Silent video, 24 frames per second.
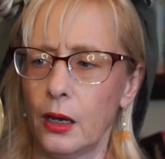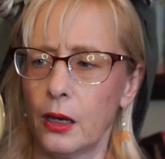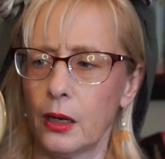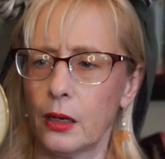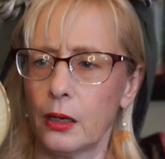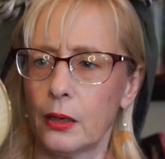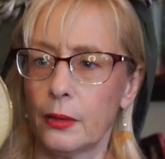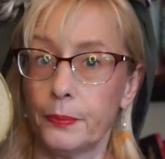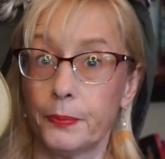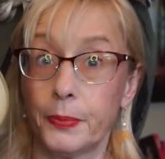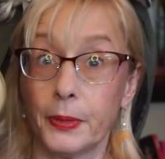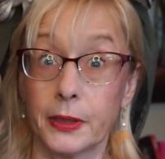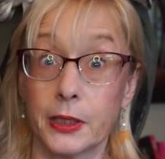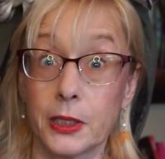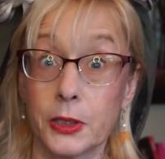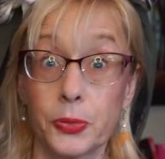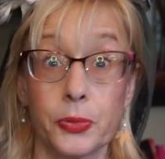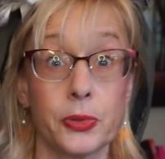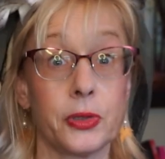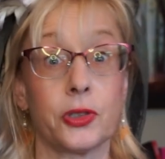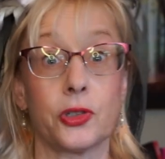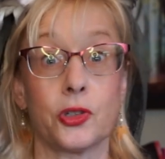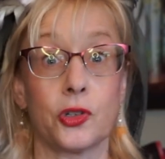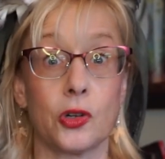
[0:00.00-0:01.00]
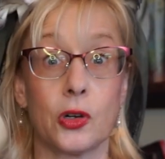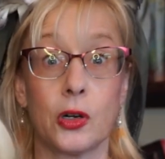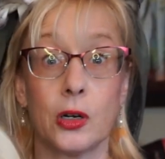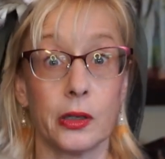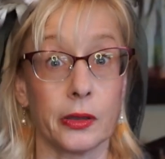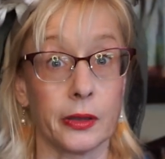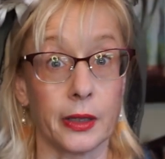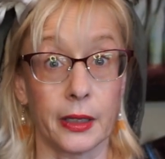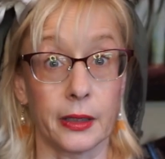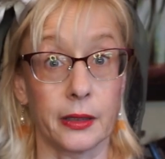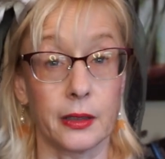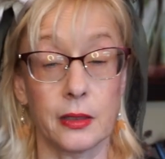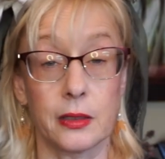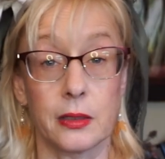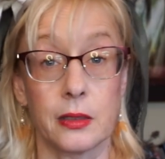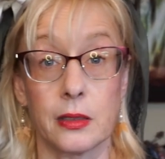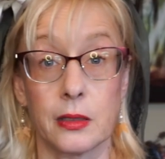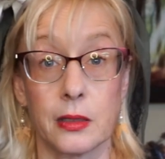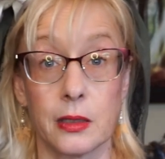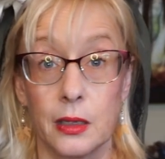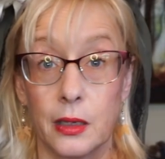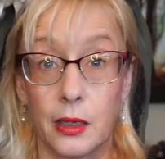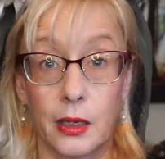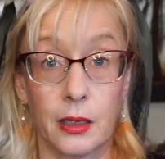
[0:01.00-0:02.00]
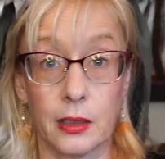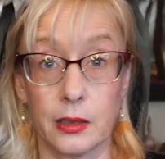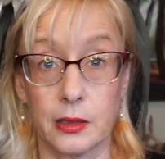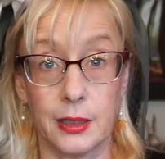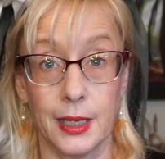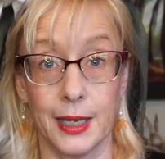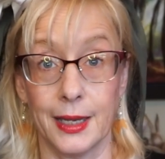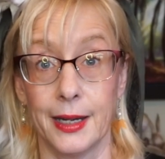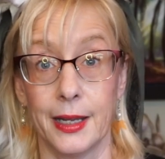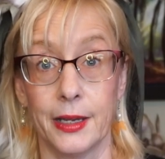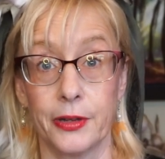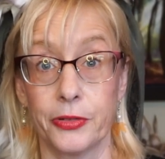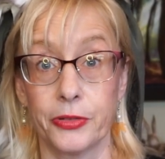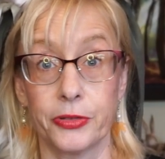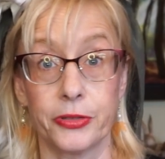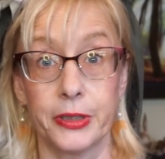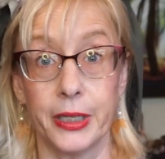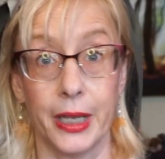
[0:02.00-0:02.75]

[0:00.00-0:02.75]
Uh, but this one's strong. Like this is like a 10 out of